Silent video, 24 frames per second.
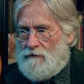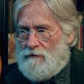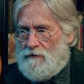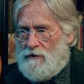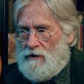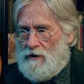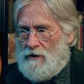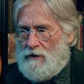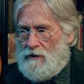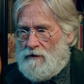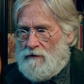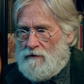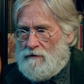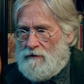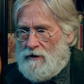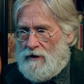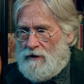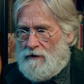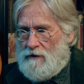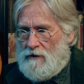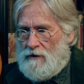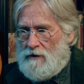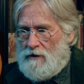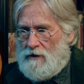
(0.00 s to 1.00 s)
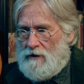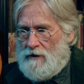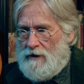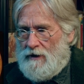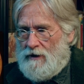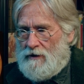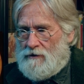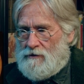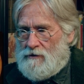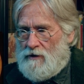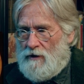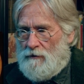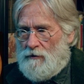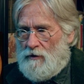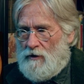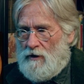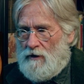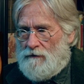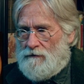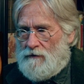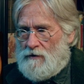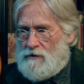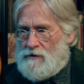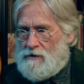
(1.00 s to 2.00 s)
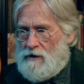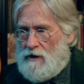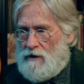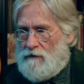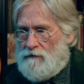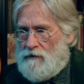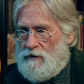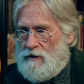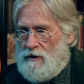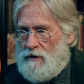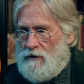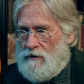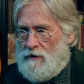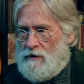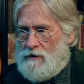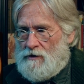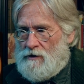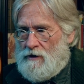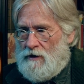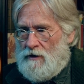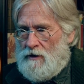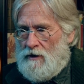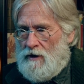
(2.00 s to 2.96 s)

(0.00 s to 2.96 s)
The little, like the little legs coming off this side over here, and